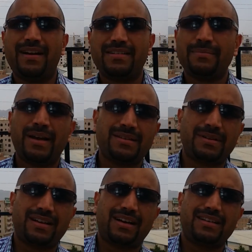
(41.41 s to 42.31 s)
Financial
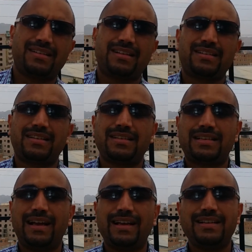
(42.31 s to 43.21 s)
management, guys, it's the
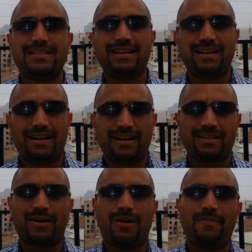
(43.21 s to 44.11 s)
science and
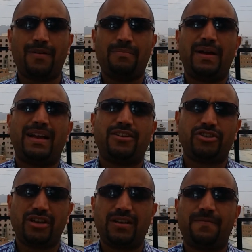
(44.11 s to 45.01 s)
art of
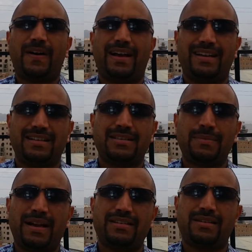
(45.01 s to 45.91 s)
managing finance,
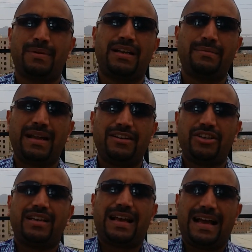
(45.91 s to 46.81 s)
managing money,
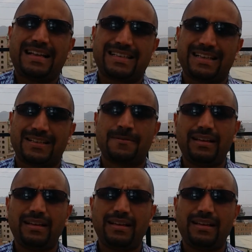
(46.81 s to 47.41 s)
managing assets.